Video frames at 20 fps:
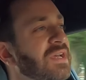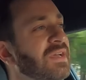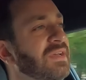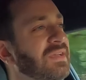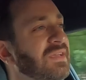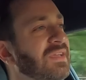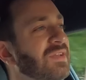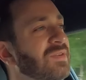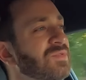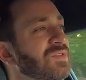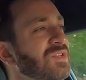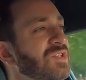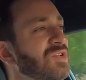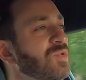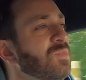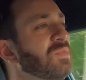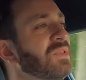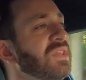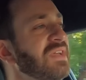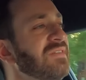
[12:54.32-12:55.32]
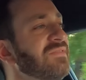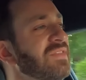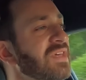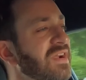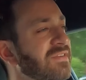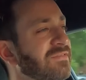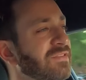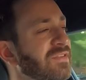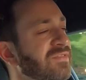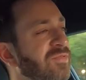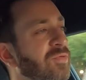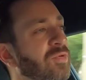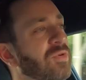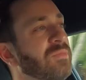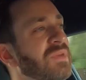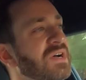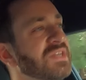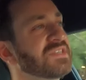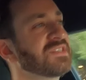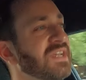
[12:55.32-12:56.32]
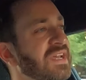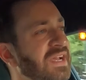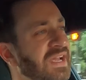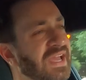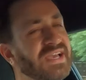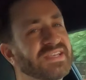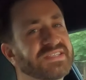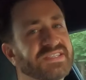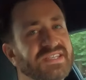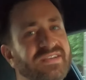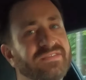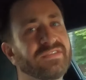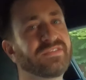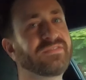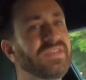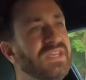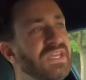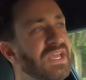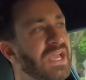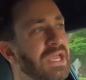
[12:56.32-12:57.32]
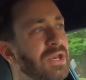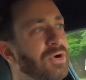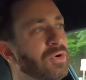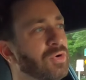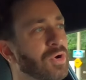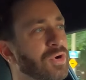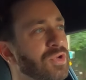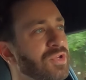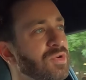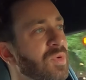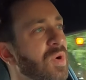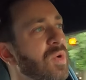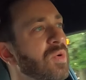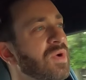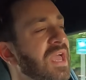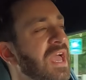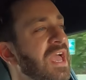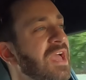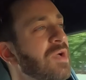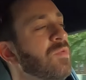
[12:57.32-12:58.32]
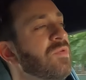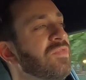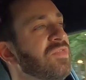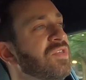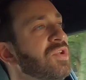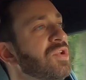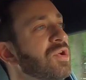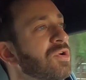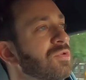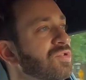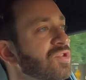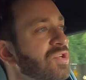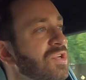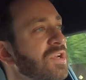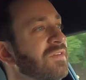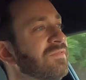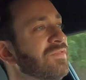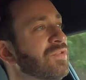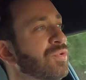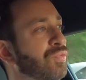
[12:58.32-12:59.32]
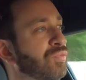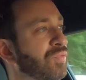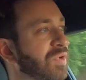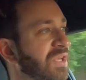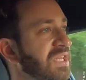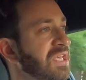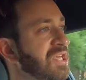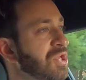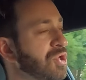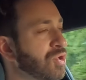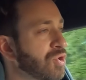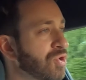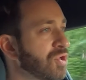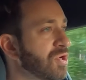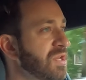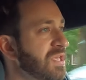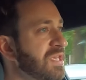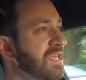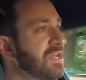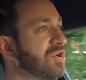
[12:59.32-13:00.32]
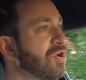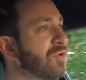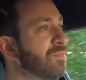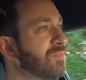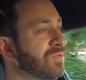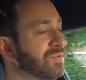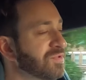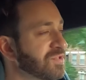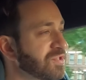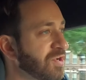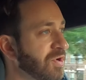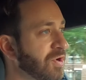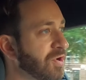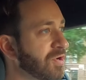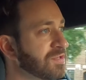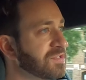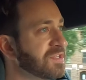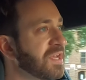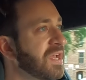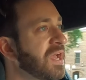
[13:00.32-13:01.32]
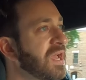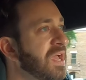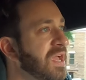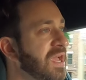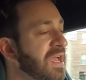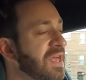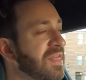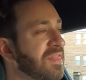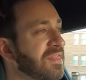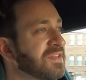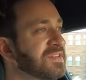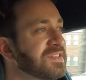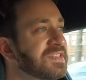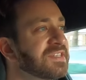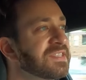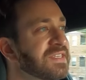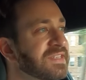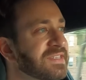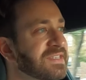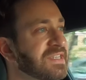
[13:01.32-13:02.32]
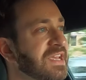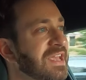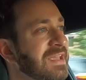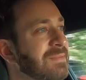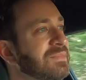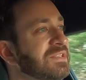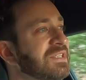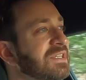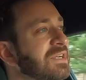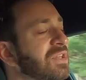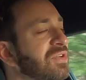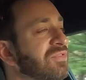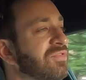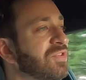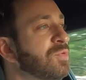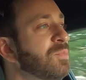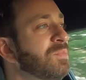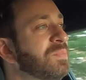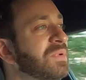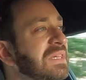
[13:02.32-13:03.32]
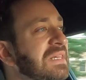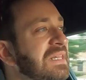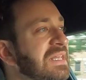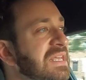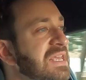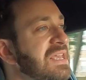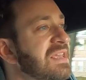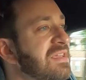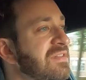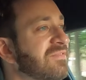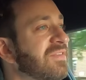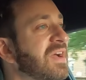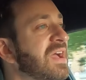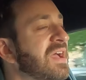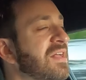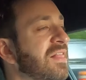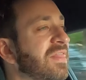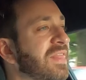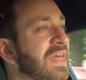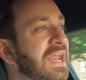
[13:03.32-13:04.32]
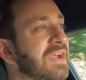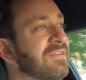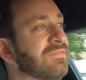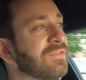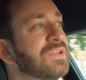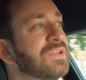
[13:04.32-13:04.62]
you know, do you believe that every Ford Mustang has to have a V8, or are you okay with the notion of the really good EcoBoost cars? This is the same deal. If you believe that every